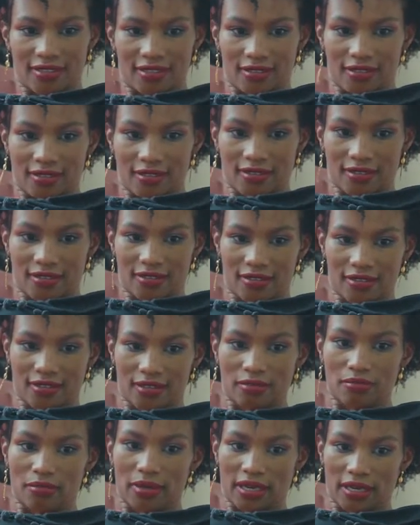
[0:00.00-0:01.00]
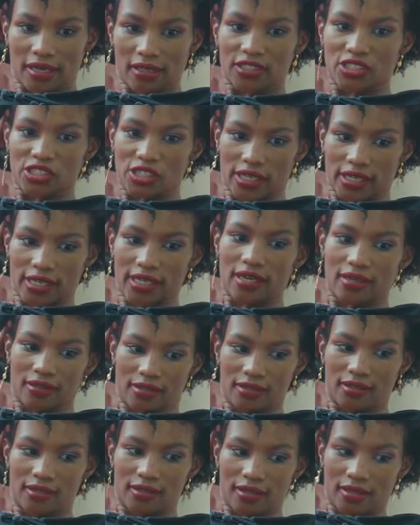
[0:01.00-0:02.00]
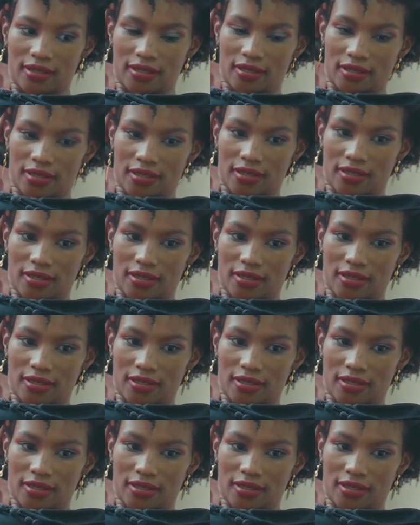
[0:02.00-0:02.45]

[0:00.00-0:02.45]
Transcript: cushion, and I can just lie there.